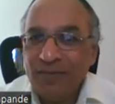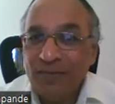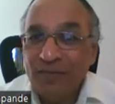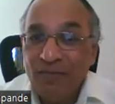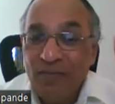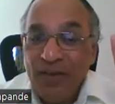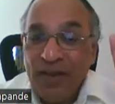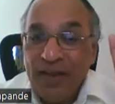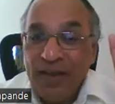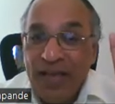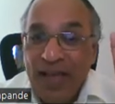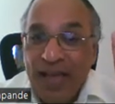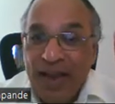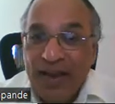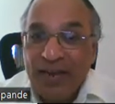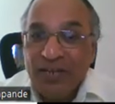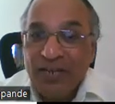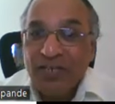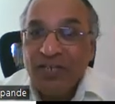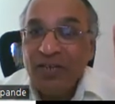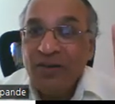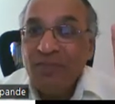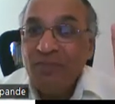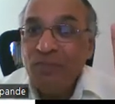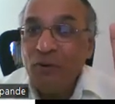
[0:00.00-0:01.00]
When
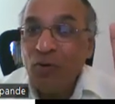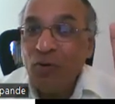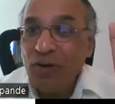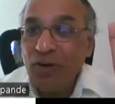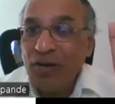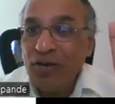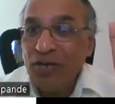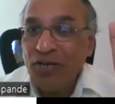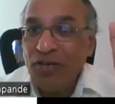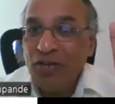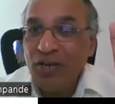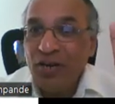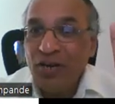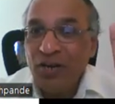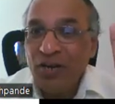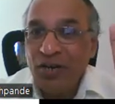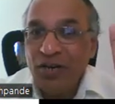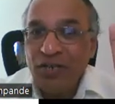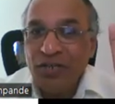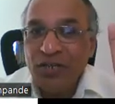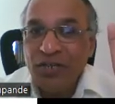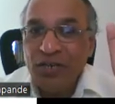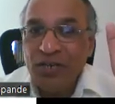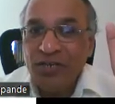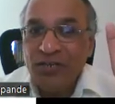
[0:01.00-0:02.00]
action potential
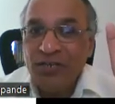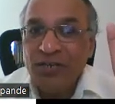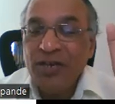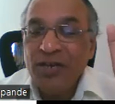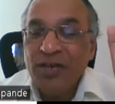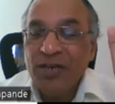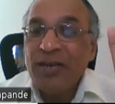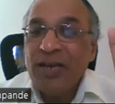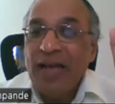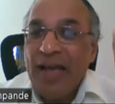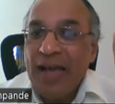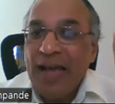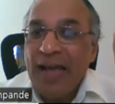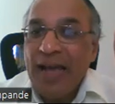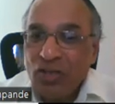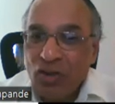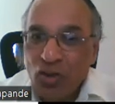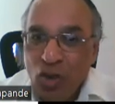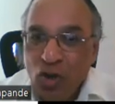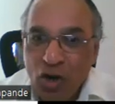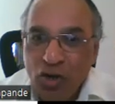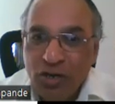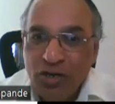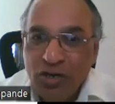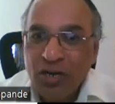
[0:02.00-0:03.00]
reaches
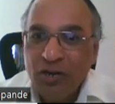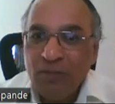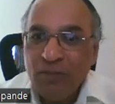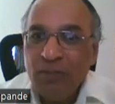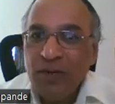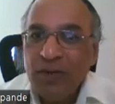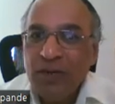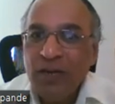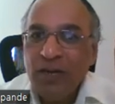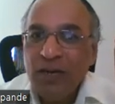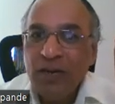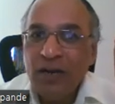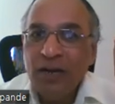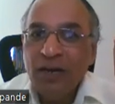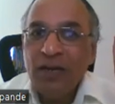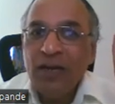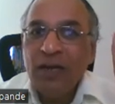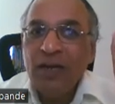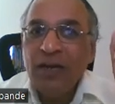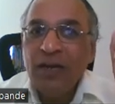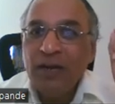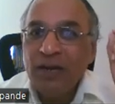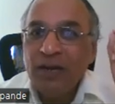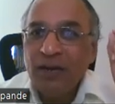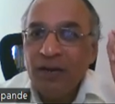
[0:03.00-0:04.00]
axon terminal,
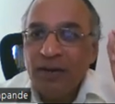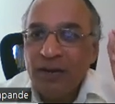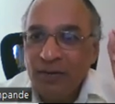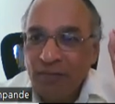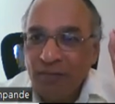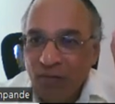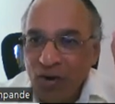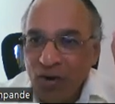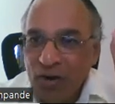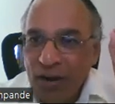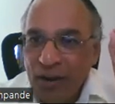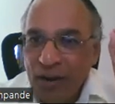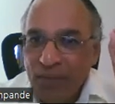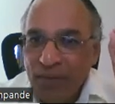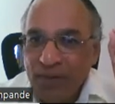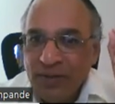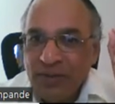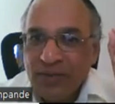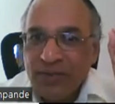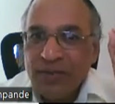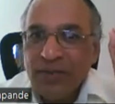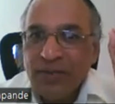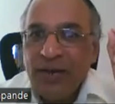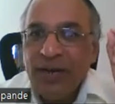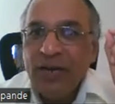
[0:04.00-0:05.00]
what happens?